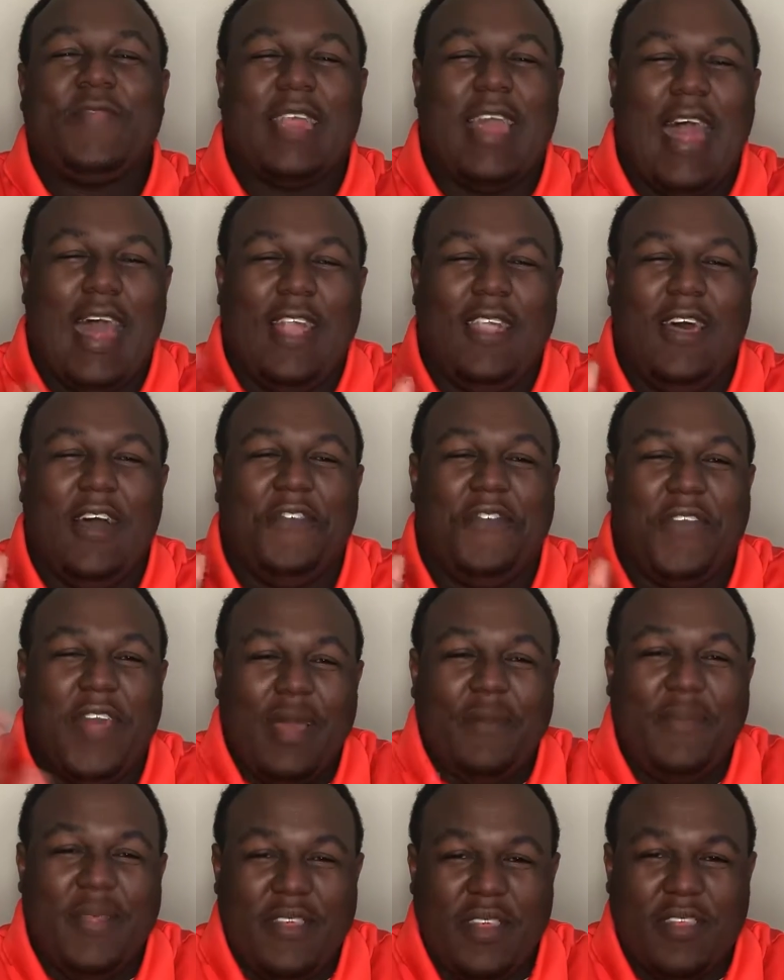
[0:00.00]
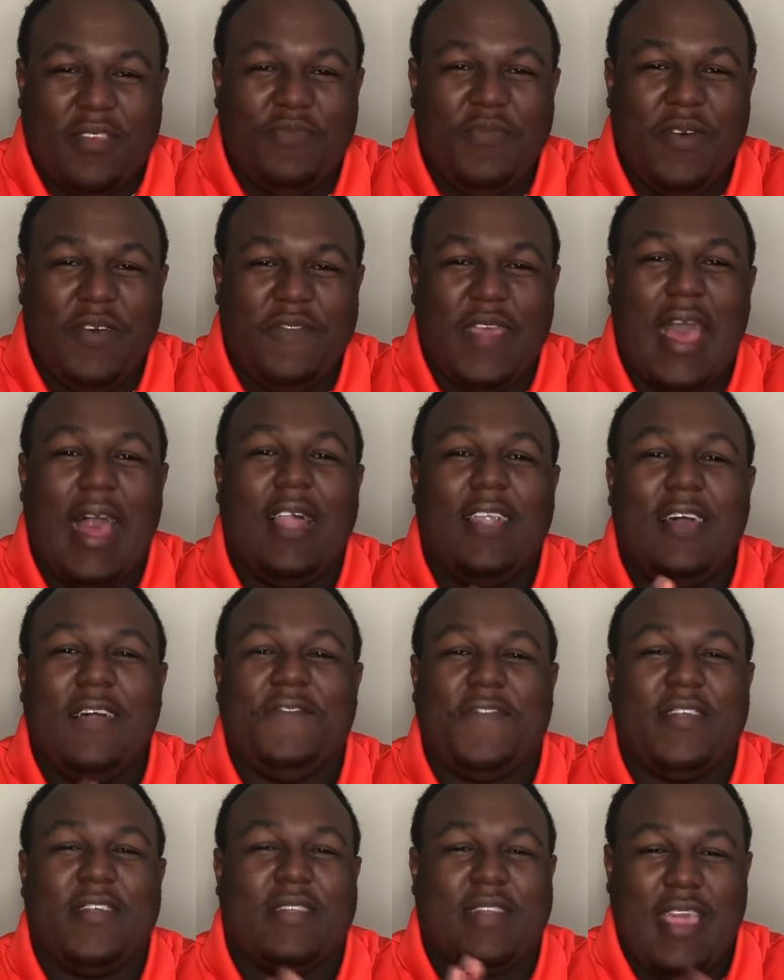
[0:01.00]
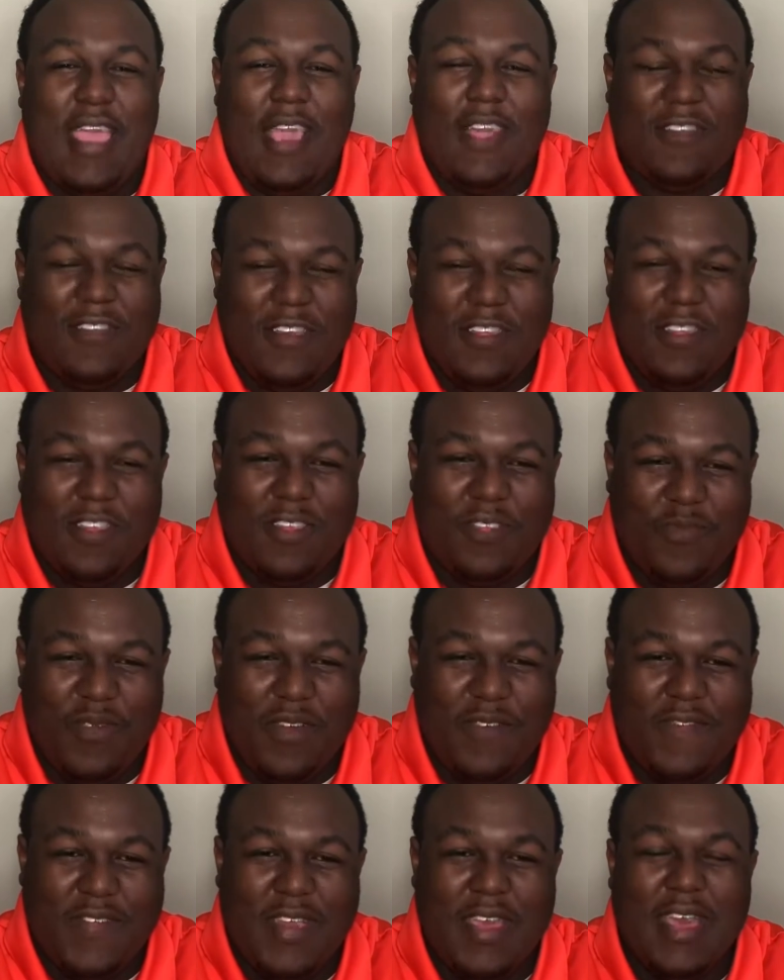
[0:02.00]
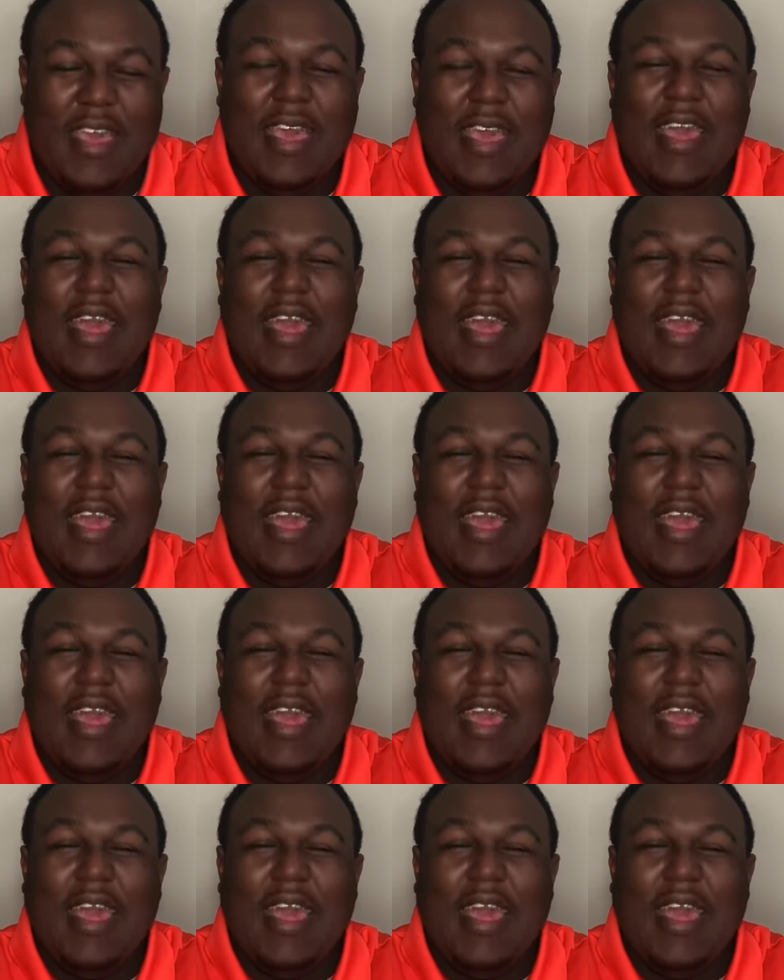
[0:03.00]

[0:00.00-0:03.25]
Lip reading: I love him in this movie. I loved his character in this movie.